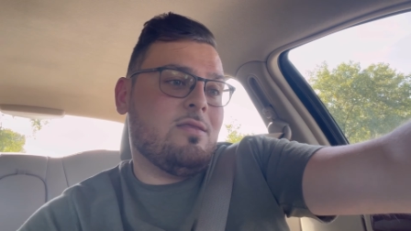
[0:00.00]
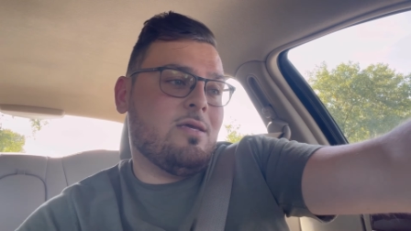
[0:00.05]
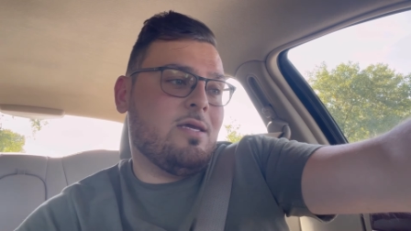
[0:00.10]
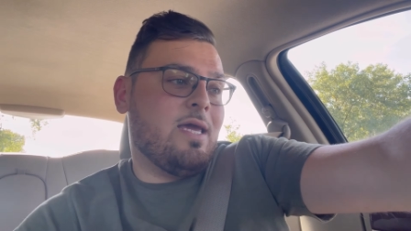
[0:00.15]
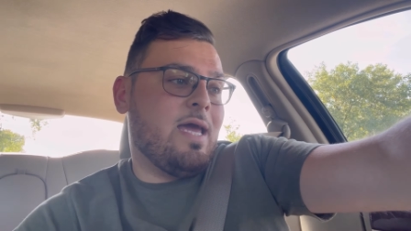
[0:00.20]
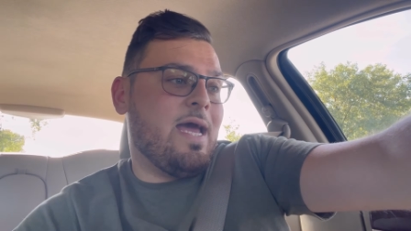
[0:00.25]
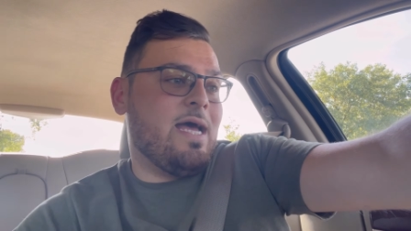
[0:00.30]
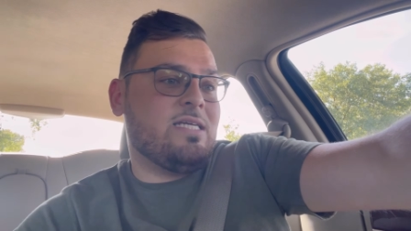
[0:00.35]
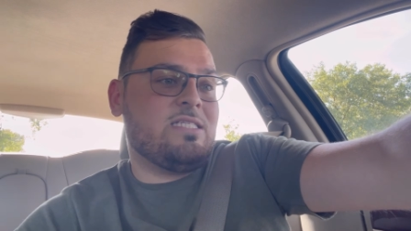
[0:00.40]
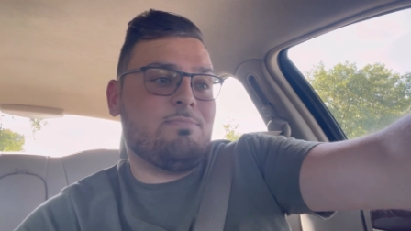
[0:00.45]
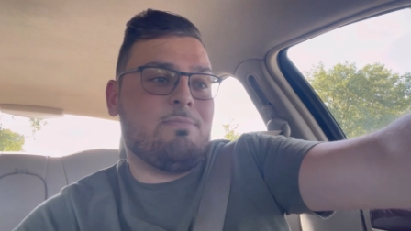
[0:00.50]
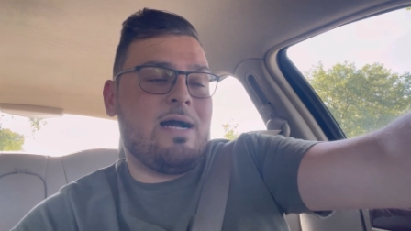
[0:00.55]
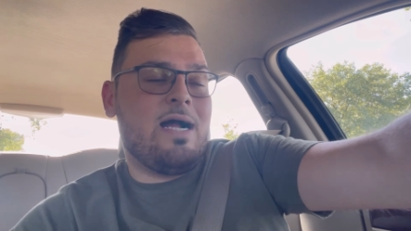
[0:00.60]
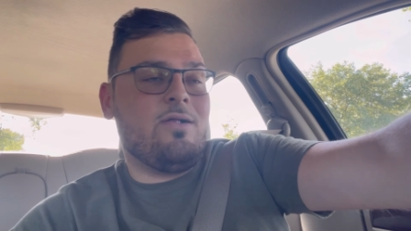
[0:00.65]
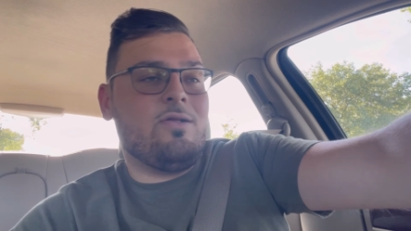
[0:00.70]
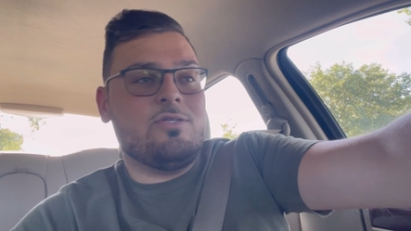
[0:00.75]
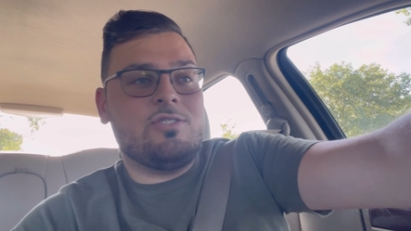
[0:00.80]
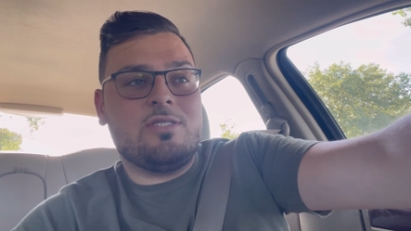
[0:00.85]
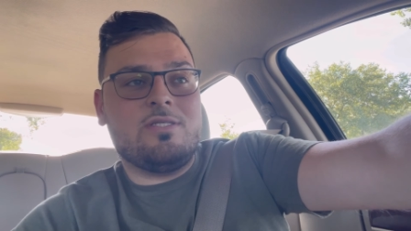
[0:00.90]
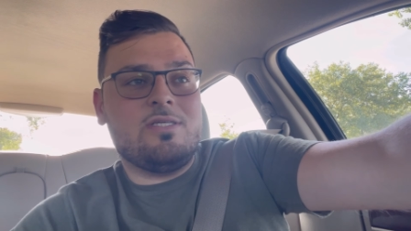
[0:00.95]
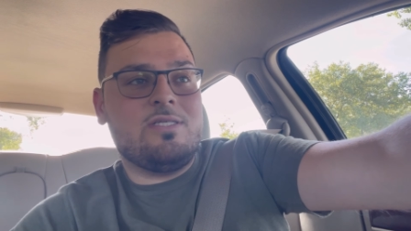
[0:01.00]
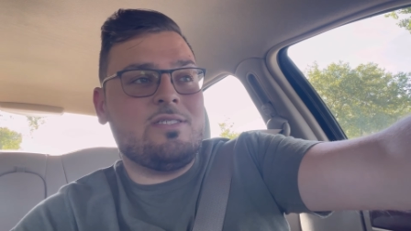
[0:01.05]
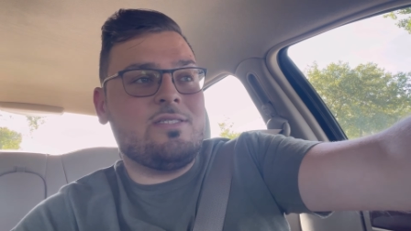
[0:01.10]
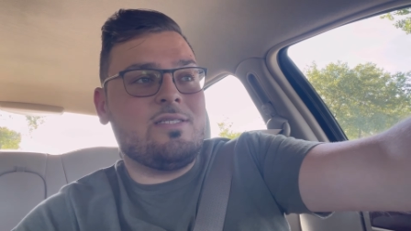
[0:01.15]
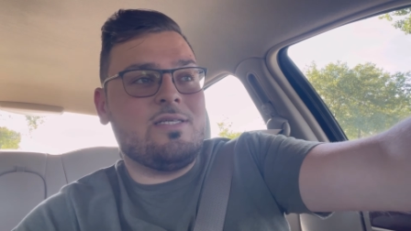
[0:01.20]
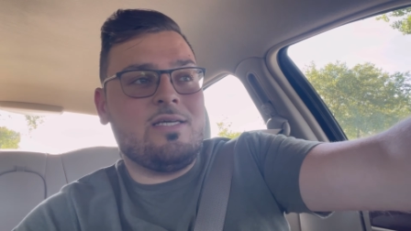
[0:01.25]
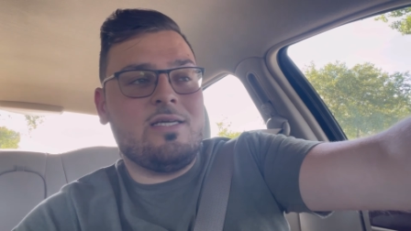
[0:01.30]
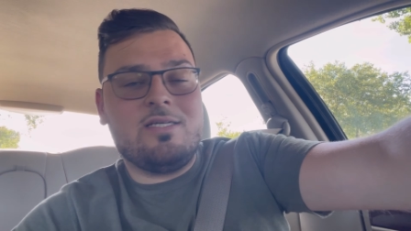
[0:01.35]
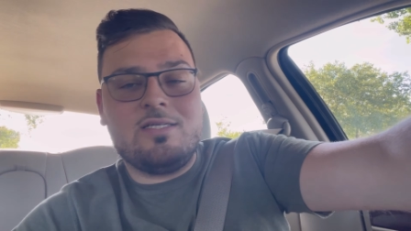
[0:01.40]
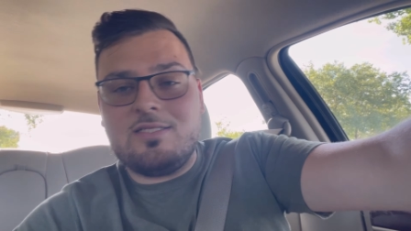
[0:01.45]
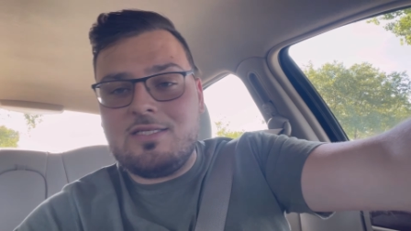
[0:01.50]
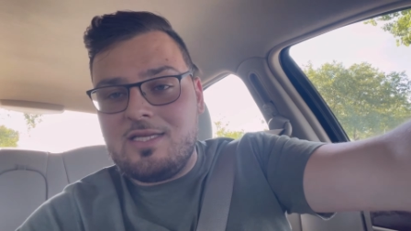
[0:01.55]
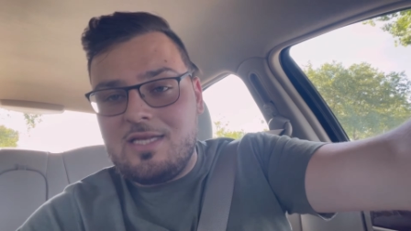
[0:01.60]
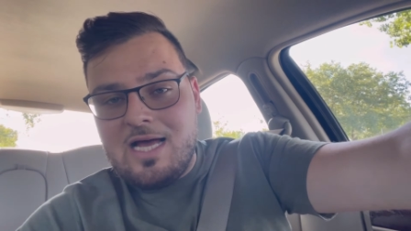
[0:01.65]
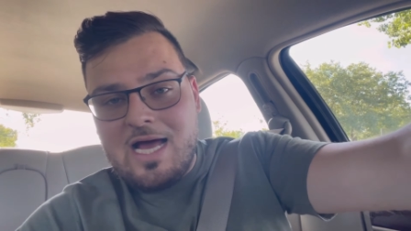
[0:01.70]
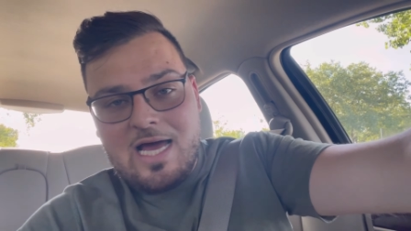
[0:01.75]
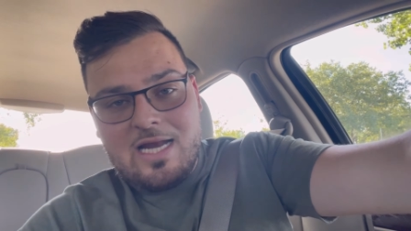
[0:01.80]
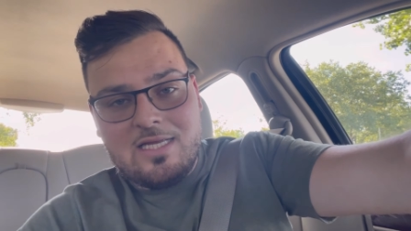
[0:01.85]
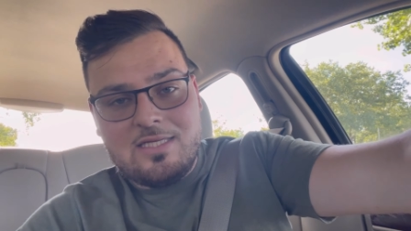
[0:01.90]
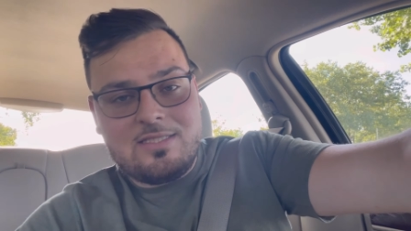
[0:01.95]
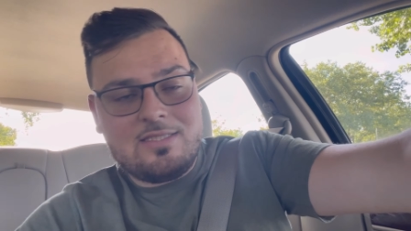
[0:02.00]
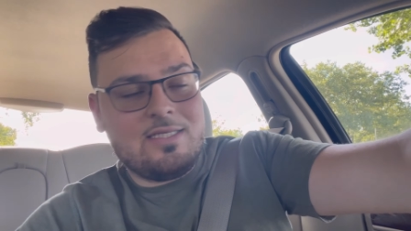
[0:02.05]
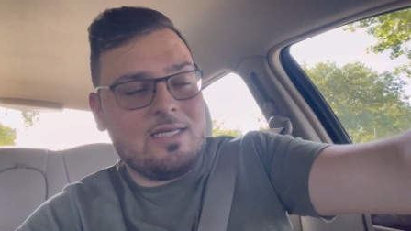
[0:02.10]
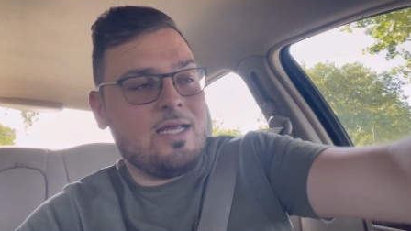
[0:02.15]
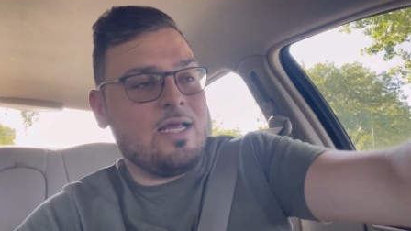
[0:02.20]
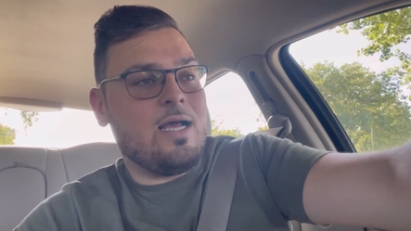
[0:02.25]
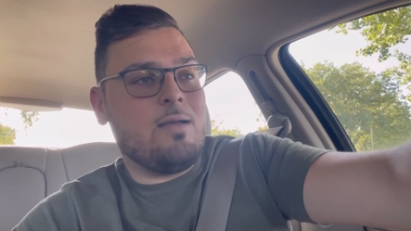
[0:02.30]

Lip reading: gas mileage in these things, and honestly,